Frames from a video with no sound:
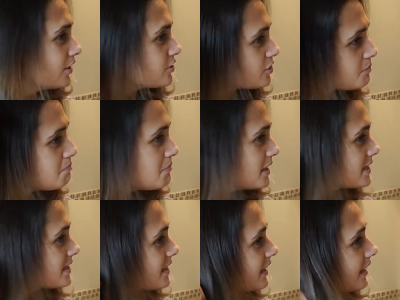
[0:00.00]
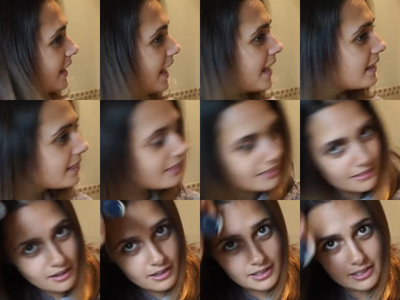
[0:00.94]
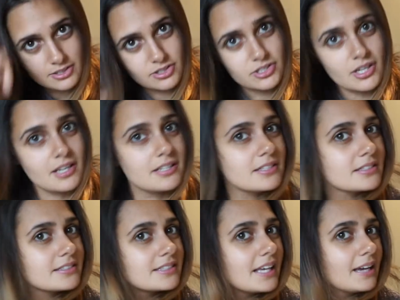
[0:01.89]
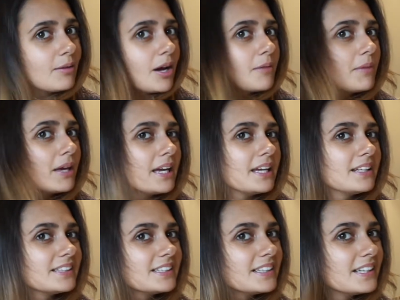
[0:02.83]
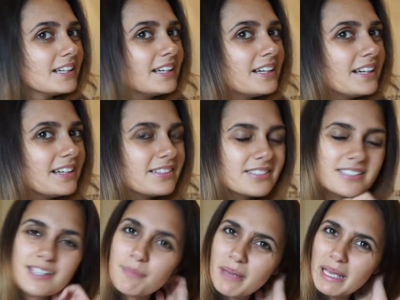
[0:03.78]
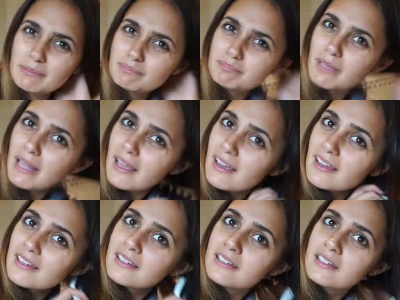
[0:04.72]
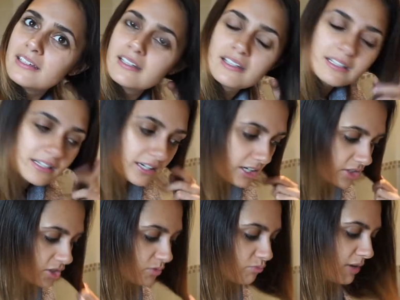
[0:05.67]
I just miss the length. Like, it's just, see what I mean? It's just a bit blech. I'm just